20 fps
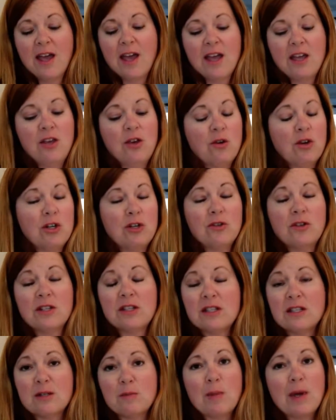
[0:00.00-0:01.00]
You can do
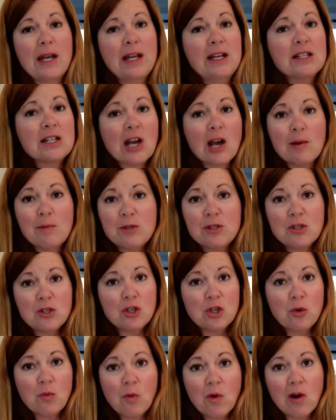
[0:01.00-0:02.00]
this as many times as
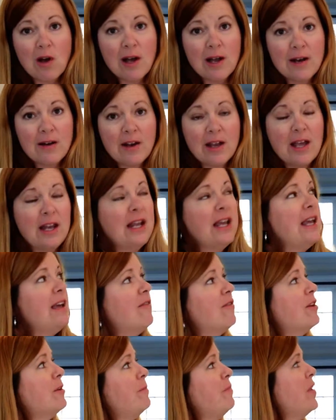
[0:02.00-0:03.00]
you want, and
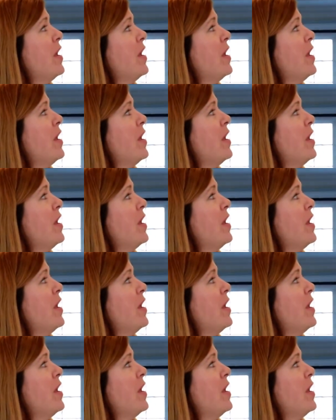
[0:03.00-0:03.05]
even